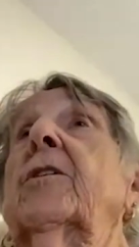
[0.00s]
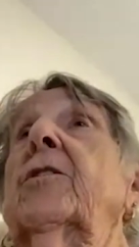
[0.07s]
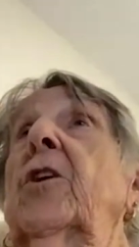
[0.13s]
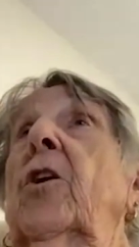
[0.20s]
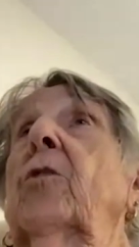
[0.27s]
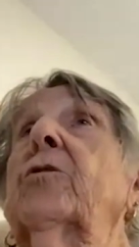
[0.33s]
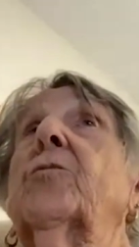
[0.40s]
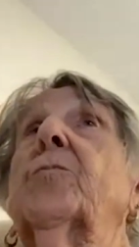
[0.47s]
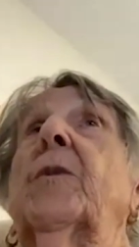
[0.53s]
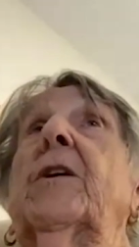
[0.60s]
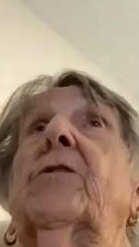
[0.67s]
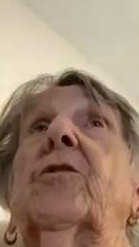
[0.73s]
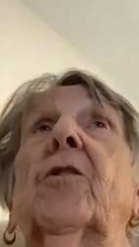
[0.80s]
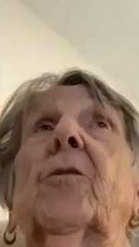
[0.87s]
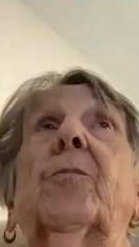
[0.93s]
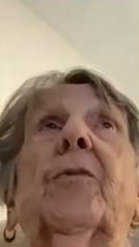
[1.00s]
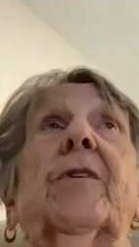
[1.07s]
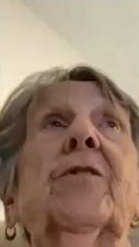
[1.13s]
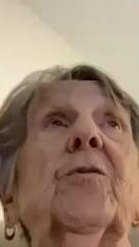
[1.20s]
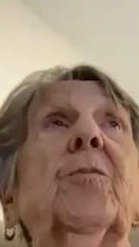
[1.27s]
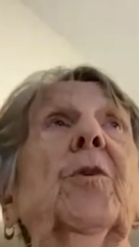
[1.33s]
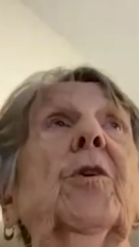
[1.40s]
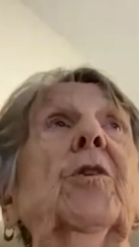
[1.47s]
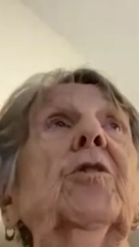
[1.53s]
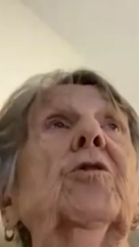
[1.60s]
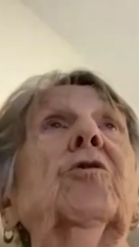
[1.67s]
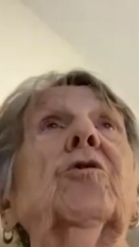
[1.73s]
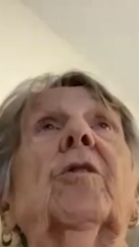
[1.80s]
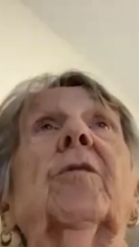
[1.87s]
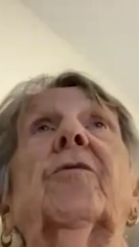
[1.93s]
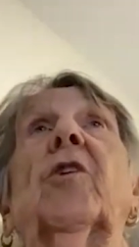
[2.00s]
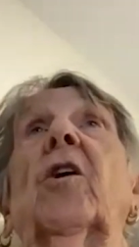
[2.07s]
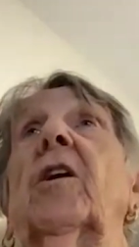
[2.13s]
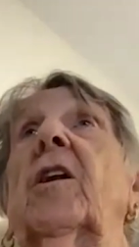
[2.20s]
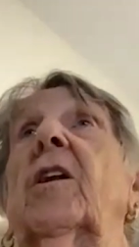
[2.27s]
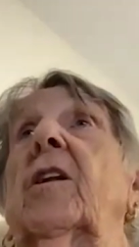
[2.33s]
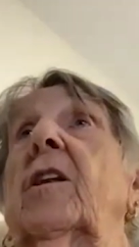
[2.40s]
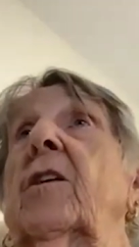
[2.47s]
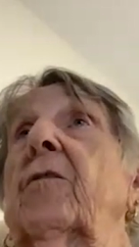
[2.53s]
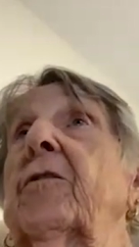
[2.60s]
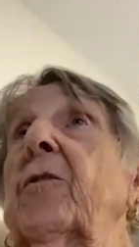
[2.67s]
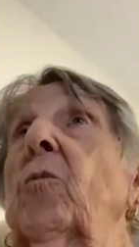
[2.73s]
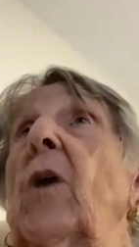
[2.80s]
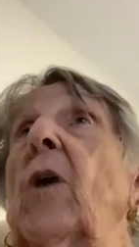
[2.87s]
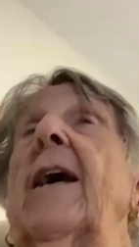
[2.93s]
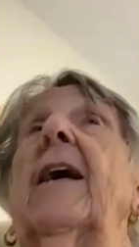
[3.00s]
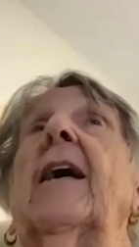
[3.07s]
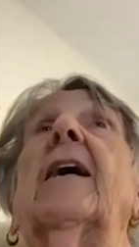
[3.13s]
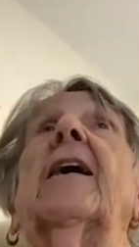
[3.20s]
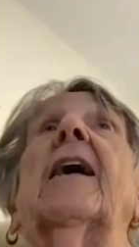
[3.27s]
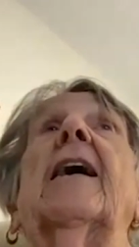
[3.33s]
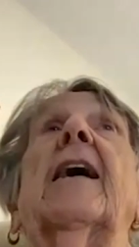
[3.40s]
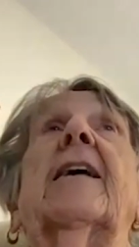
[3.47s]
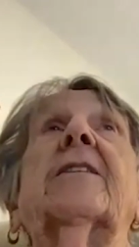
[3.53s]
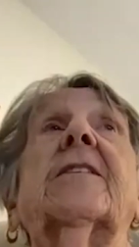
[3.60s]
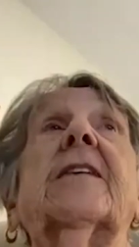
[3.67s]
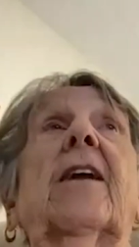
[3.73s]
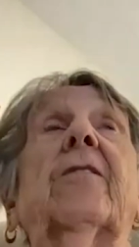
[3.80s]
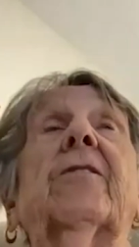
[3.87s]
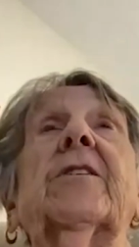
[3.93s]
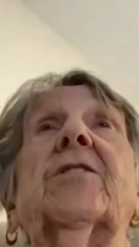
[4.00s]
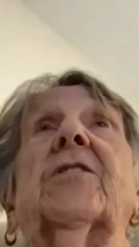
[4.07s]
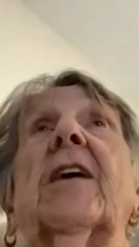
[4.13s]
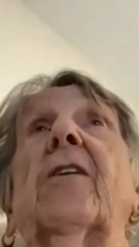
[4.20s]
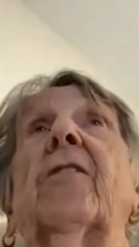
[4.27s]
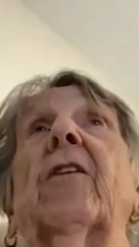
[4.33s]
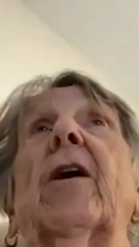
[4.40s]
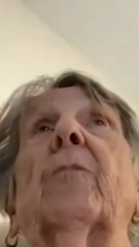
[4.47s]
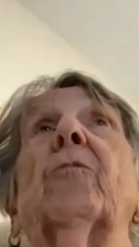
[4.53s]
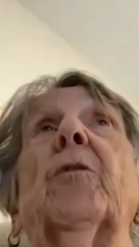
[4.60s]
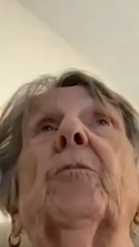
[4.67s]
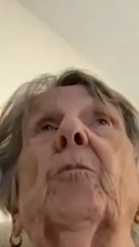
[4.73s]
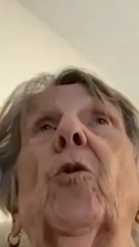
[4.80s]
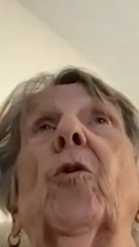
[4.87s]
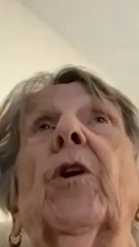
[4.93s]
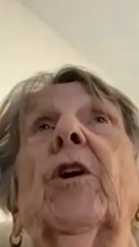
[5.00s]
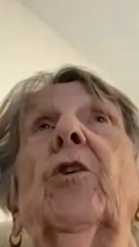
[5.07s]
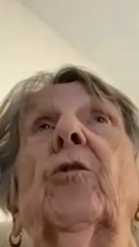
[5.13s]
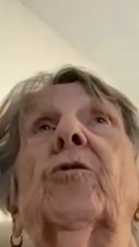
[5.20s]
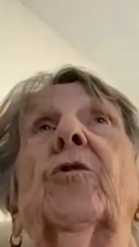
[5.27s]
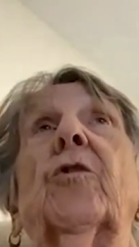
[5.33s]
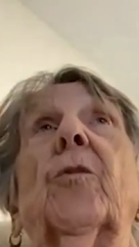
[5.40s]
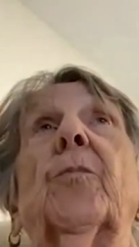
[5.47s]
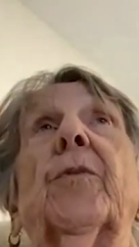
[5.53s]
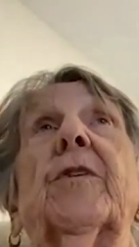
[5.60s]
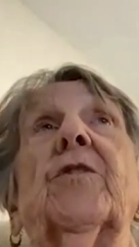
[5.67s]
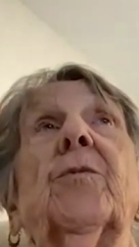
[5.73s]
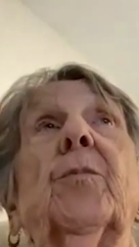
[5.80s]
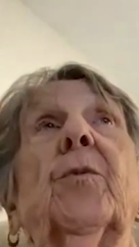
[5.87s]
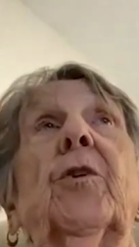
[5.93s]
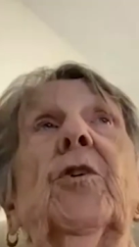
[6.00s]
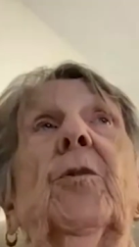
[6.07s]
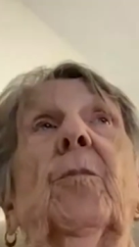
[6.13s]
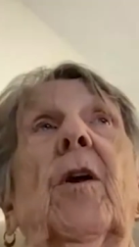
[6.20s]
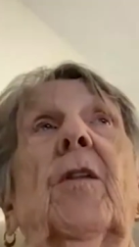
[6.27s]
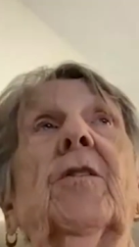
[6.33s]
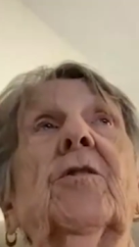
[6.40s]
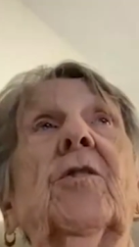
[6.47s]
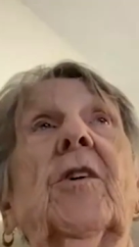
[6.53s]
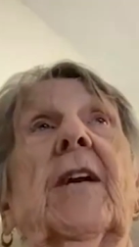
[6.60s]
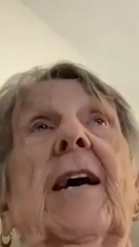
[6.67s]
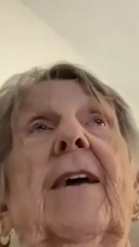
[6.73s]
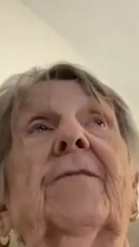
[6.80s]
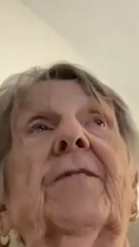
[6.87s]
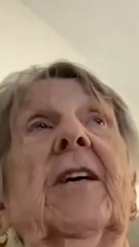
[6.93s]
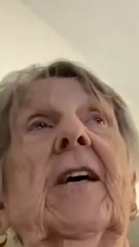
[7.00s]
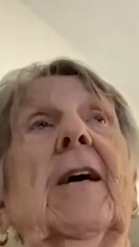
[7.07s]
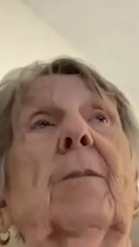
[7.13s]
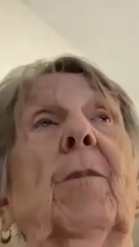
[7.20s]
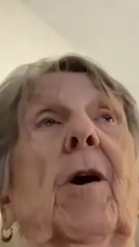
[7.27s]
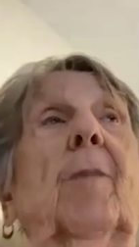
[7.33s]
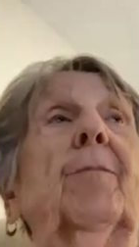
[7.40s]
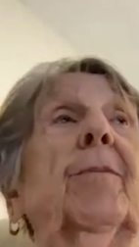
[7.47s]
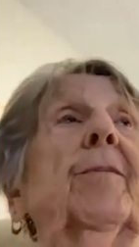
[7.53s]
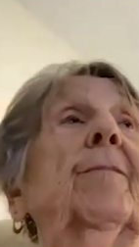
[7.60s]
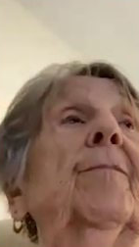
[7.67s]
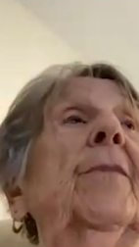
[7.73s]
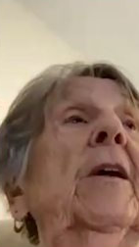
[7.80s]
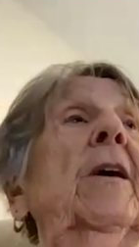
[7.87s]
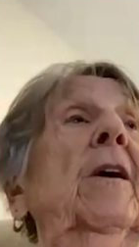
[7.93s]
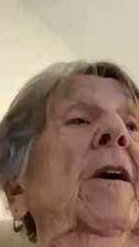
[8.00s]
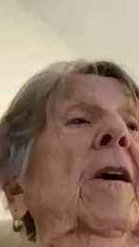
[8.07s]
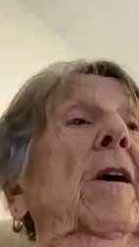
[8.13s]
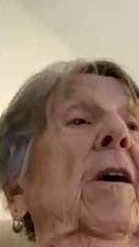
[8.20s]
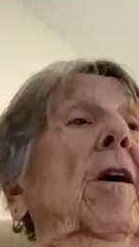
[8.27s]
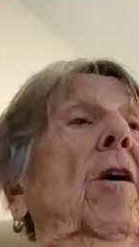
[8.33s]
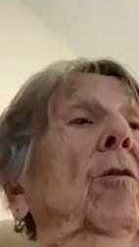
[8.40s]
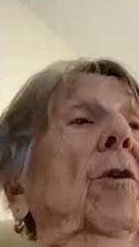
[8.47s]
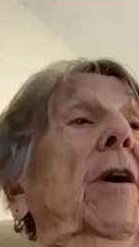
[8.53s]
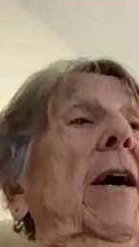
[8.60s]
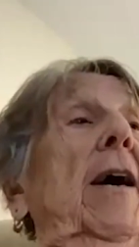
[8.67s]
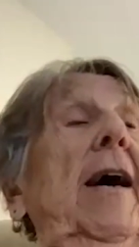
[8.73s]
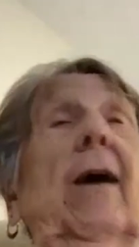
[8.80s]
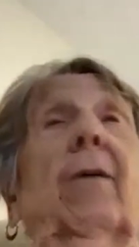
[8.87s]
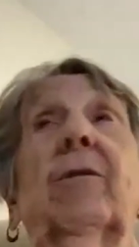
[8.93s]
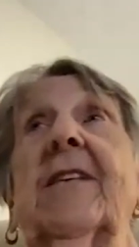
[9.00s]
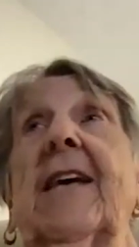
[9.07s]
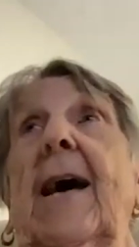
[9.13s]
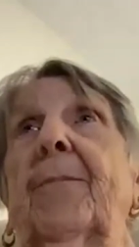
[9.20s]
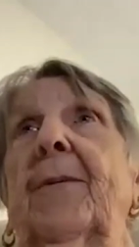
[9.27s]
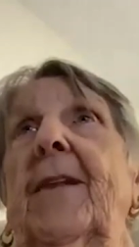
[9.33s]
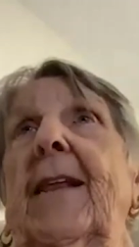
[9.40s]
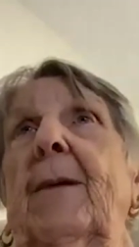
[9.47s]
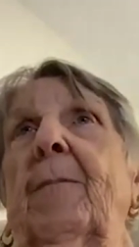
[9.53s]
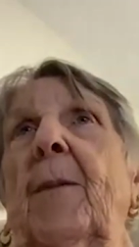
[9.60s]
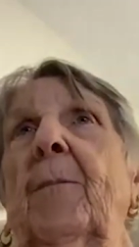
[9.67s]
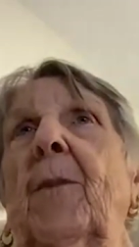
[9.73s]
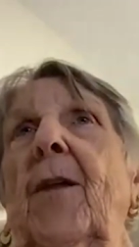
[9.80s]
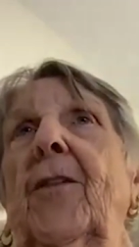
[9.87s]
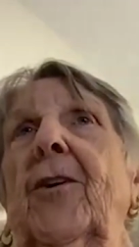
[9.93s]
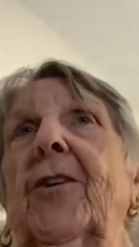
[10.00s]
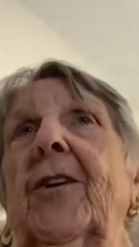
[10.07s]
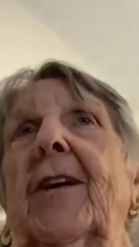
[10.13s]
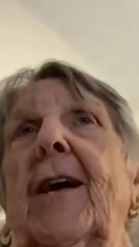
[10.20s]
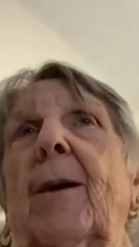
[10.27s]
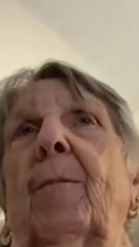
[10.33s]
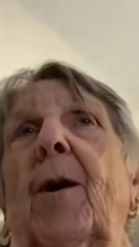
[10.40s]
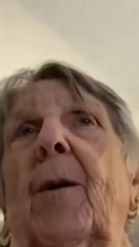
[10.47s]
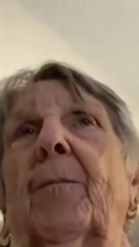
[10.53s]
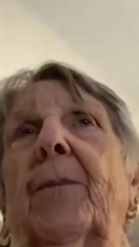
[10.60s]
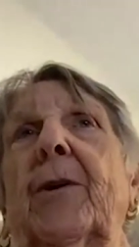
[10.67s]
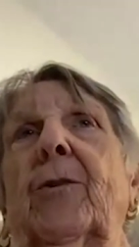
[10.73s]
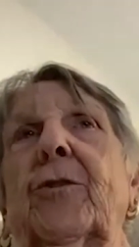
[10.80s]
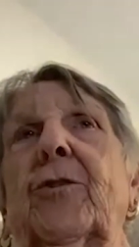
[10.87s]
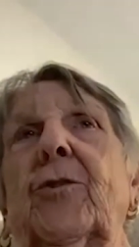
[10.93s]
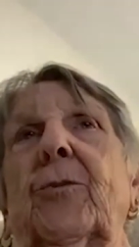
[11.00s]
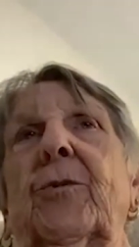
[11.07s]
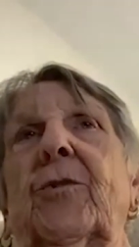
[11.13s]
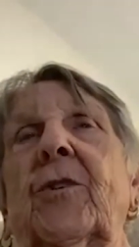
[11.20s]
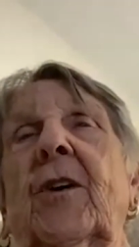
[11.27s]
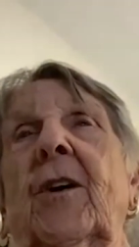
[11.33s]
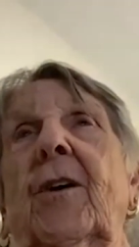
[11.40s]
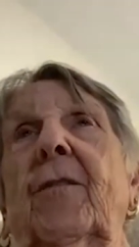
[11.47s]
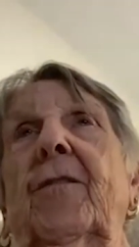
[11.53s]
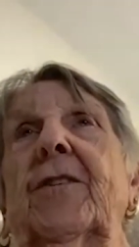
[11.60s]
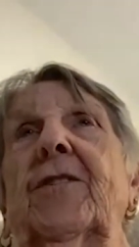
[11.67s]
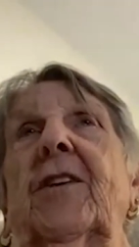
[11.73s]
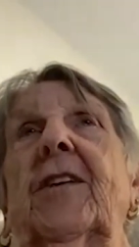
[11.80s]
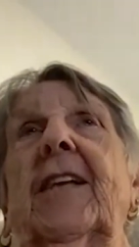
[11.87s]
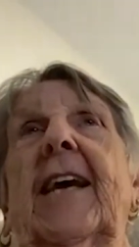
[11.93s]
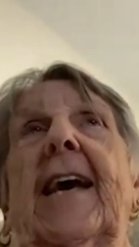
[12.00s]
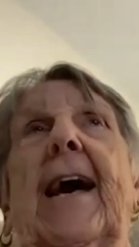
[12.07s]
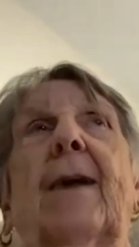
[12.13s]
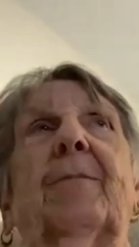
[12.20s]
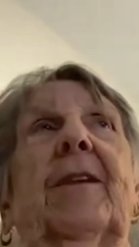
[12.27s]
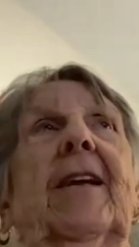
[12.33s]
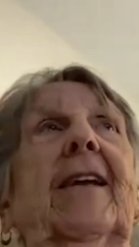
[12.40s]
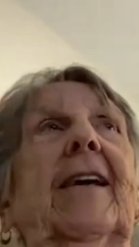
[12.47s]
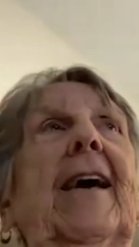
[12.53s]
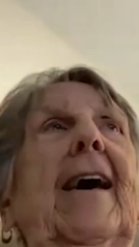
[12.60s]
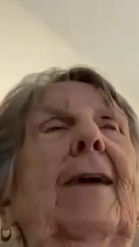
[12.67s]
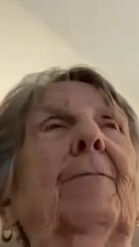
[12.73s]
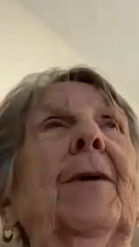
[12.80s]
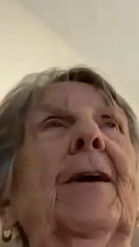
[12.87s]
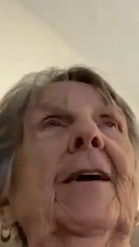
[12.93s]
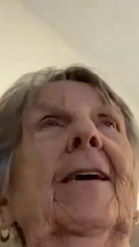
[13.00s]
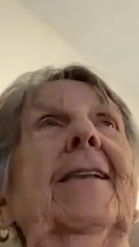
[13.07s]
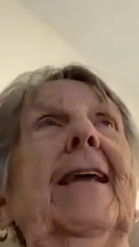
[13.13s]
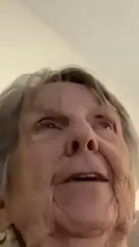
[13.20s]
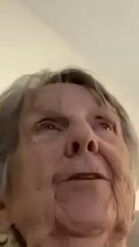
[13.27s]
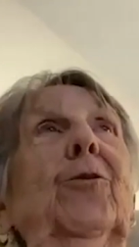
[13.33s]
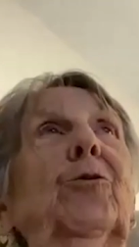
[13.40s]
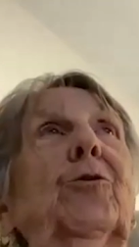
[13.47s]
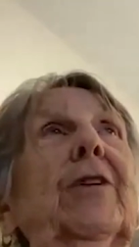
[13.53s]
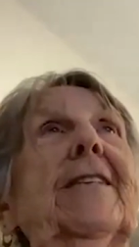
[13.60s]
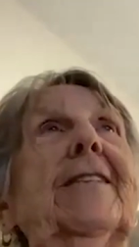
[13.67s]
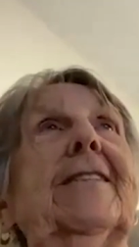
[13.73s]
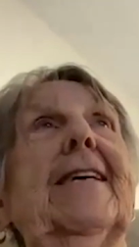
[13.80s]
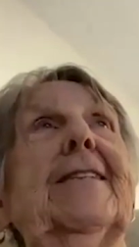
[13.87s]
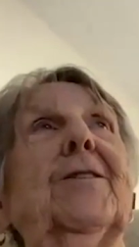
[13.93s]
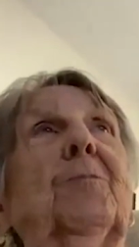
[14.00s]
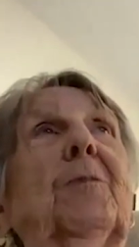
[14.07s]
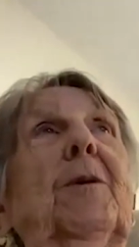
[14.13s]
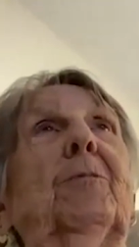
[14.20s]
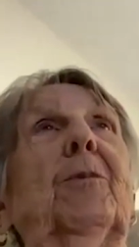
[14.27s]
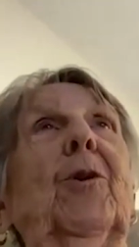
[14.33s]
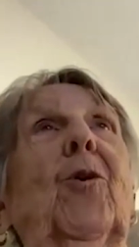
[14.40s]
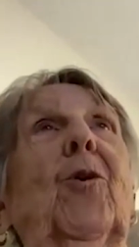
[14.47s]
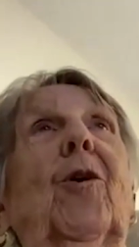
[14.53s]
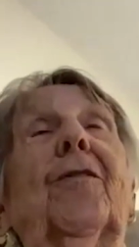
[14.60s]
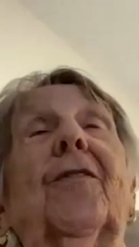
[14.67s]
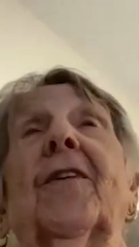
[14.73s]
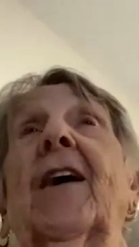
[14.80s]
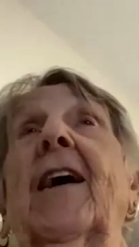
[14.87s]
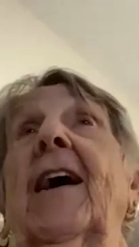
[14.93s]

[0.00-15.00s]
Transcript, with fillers: you know, speak to the principal. You should have done it a different way, et cetera, et cetera. I'm reporting you to the principal. Your mother's going to have to come up. Okay, I was happy that my mother could come up because she was physically handicapped that usually sets people off.